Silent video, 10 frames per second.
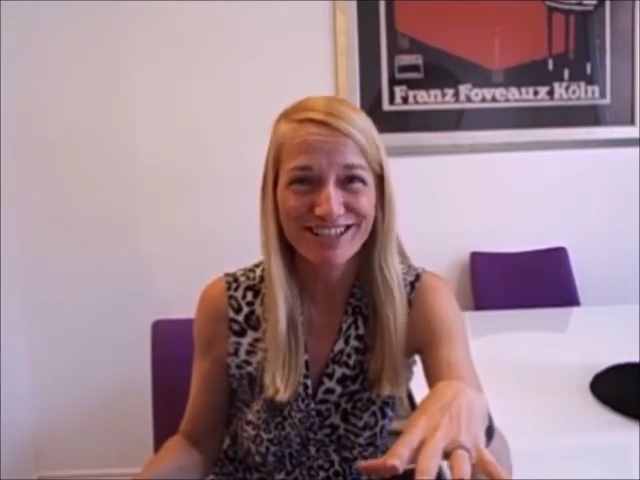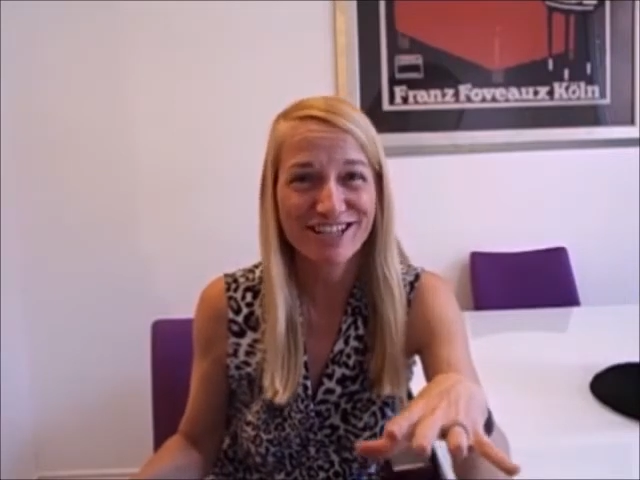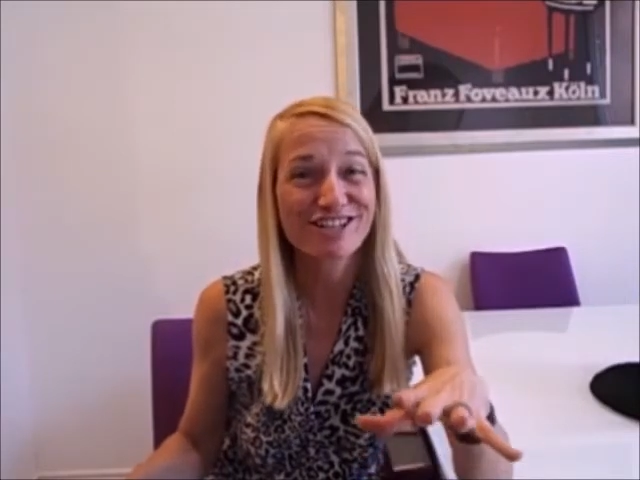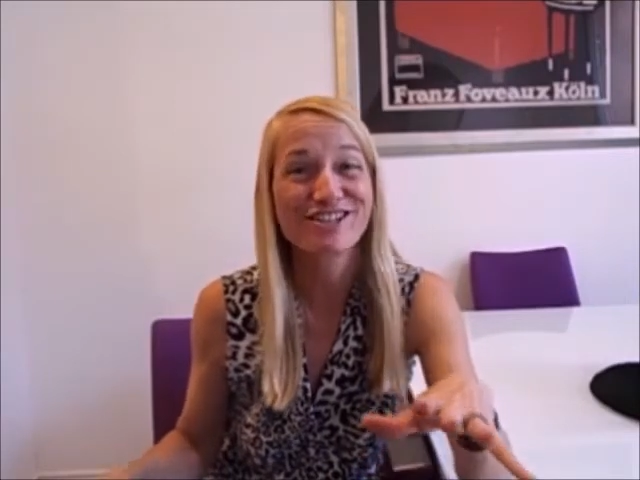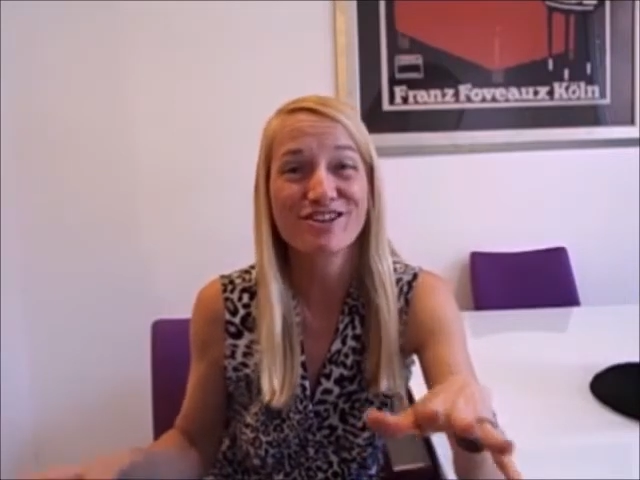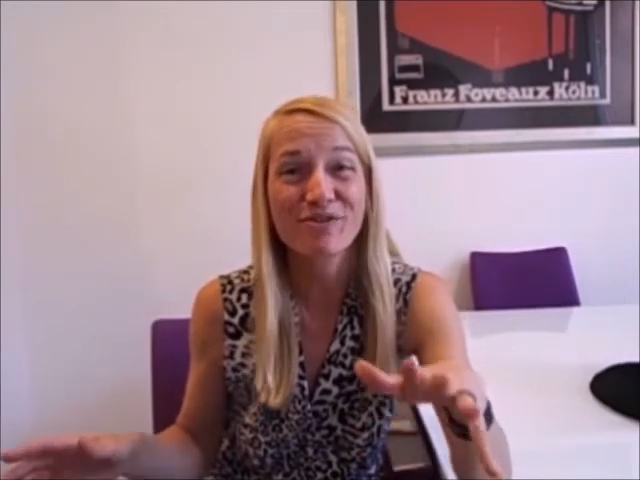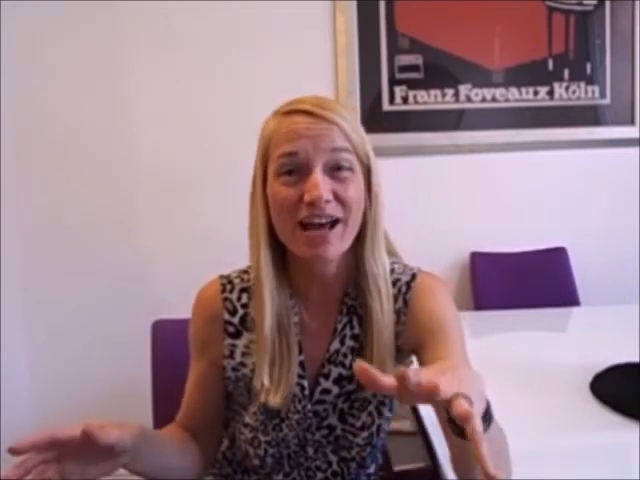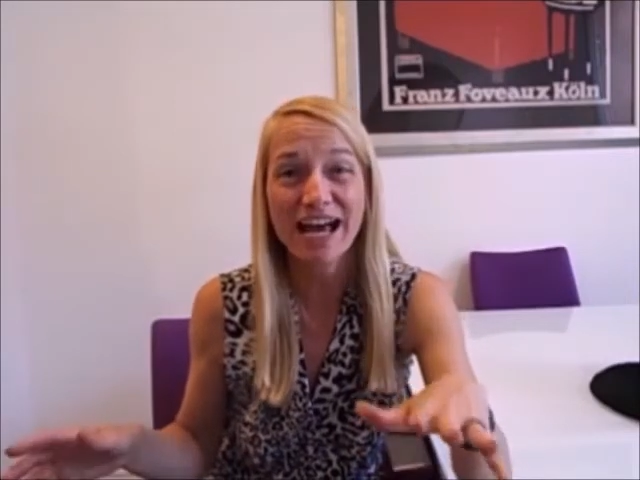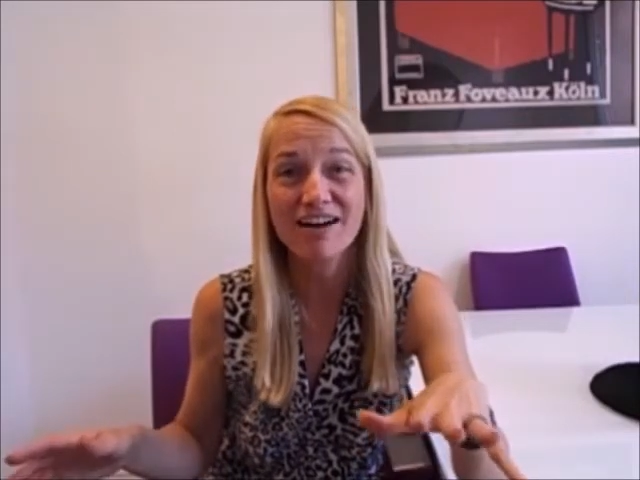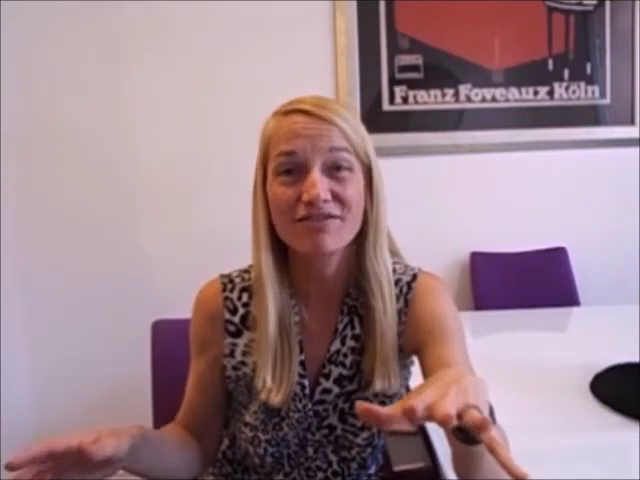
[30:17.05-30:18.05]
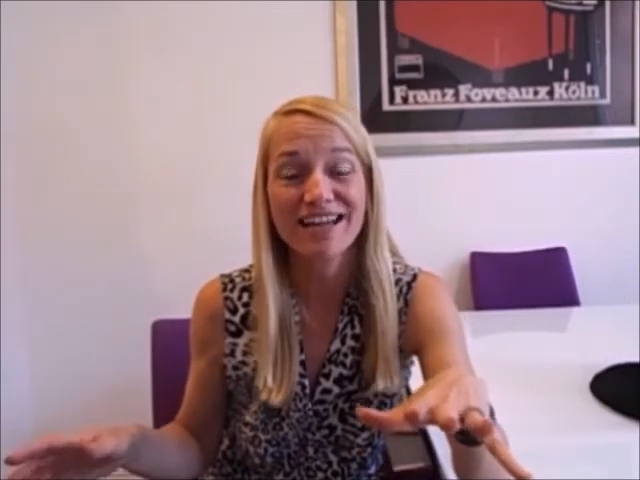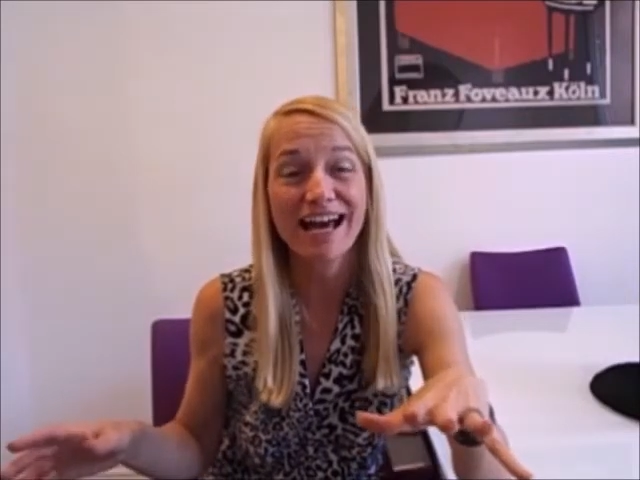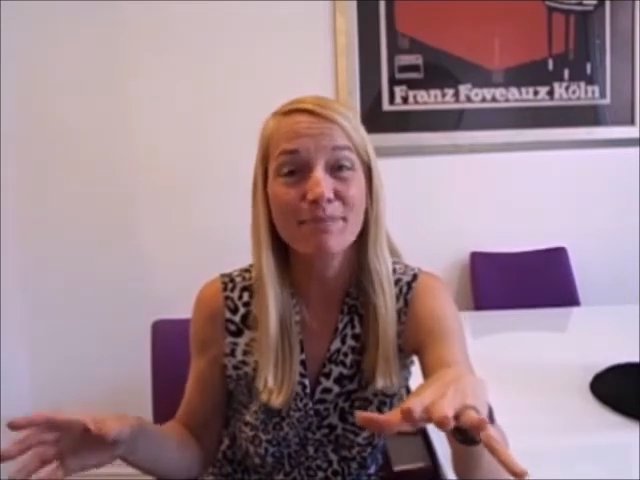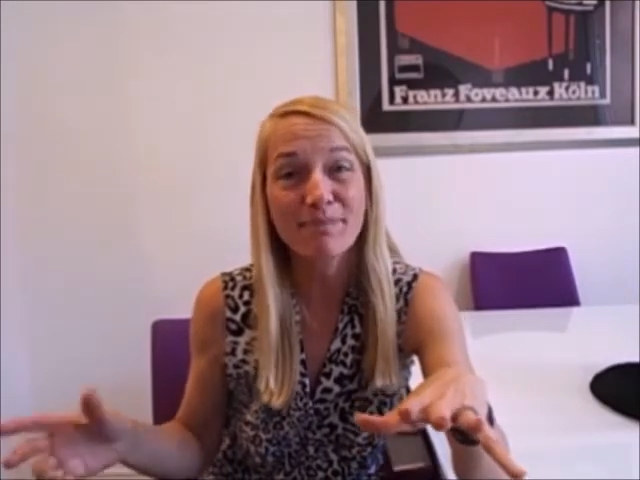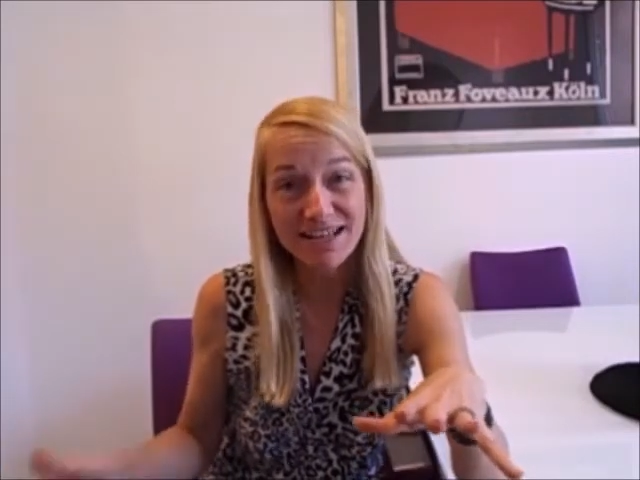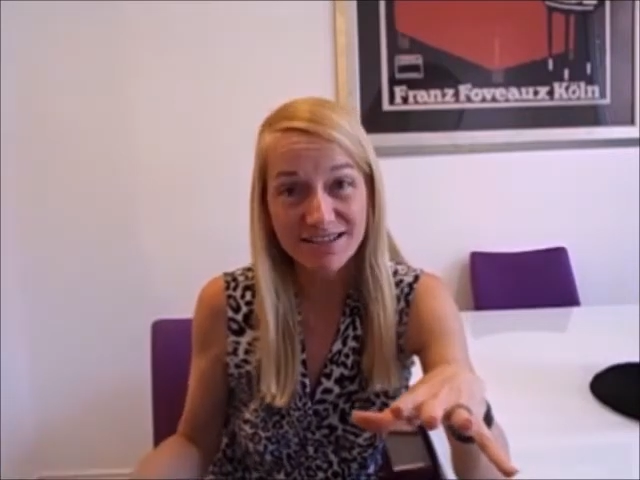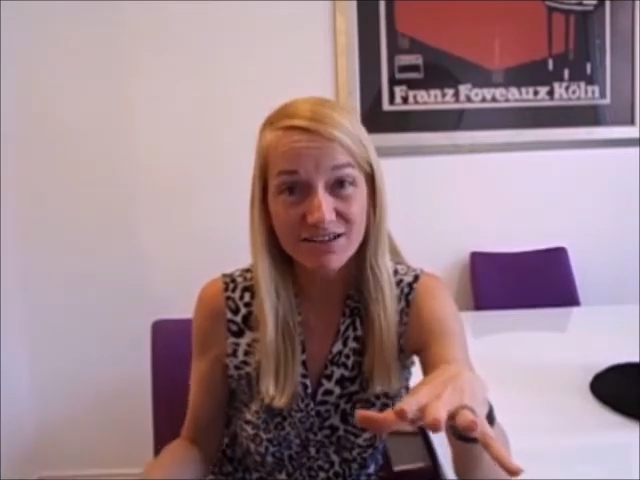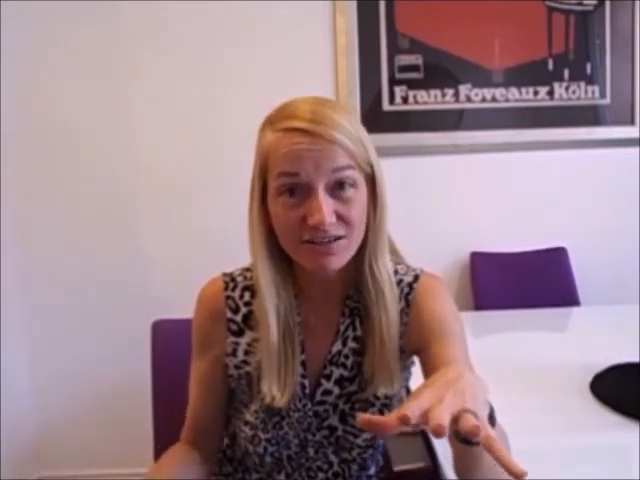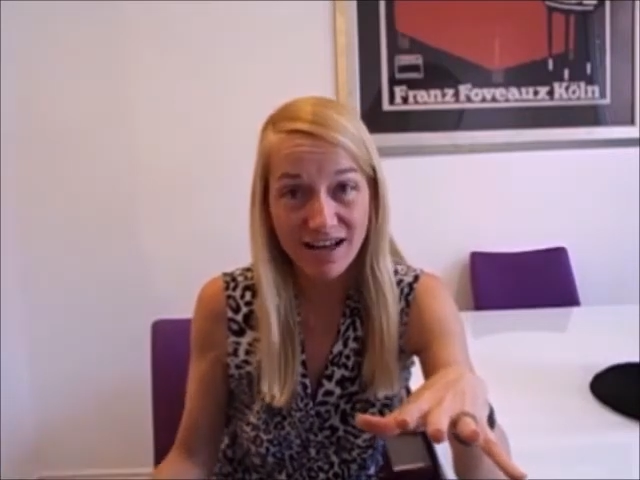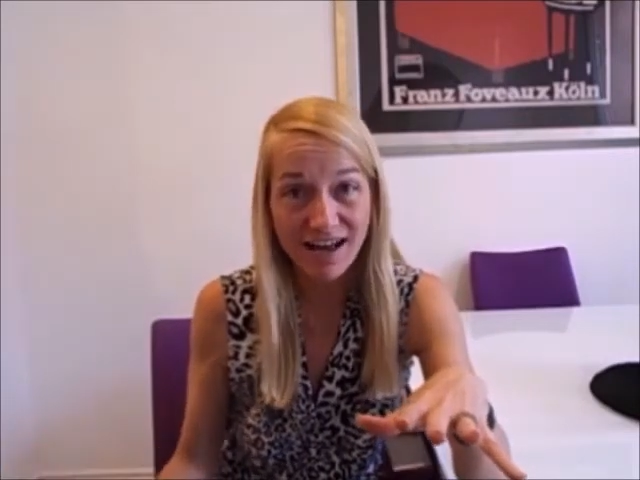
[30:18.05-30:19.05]
They just don't have that
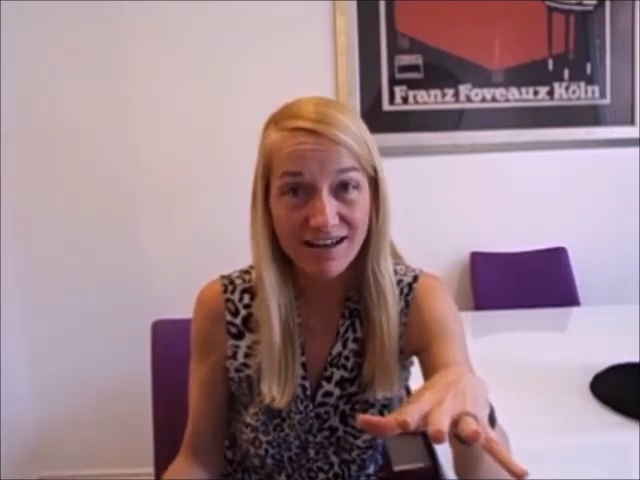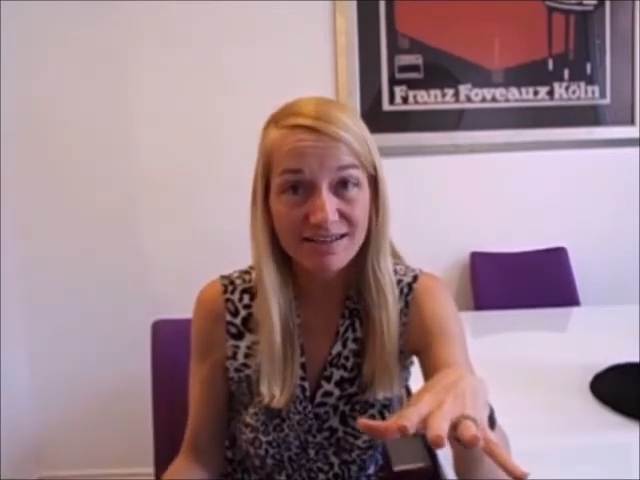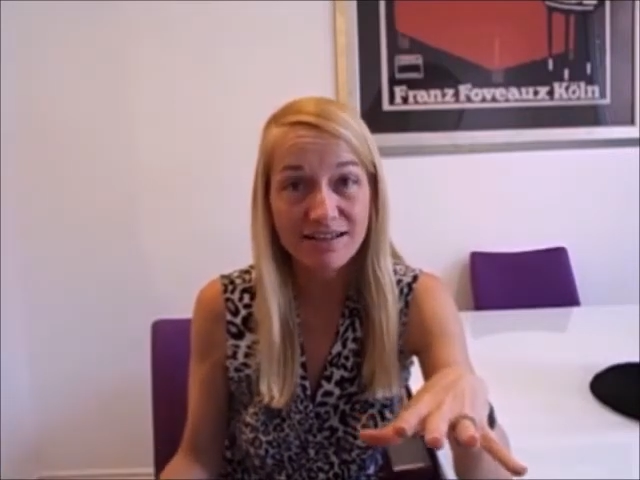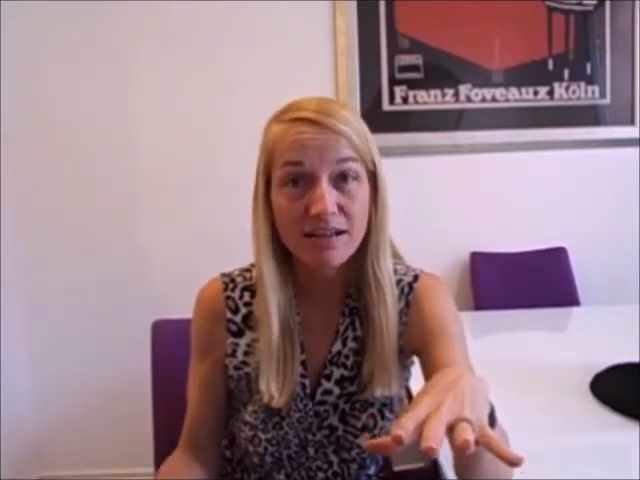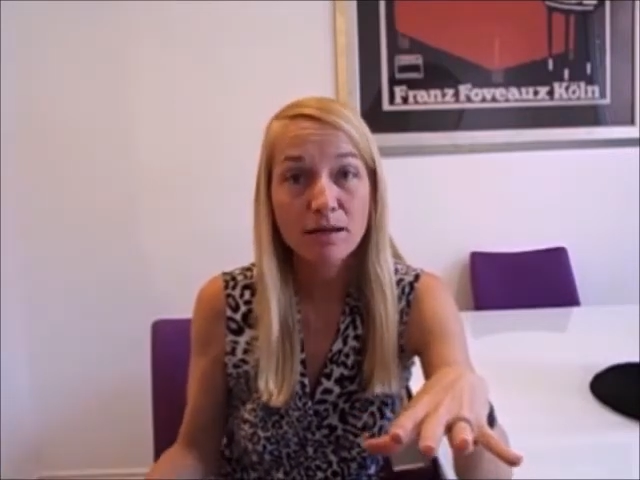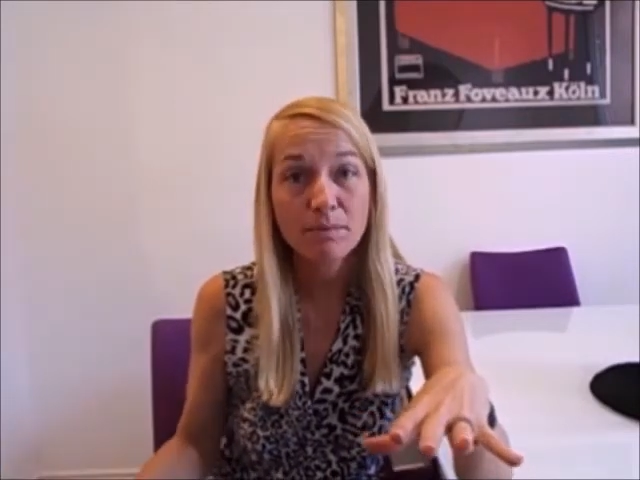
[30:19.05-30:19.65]
muscle loss,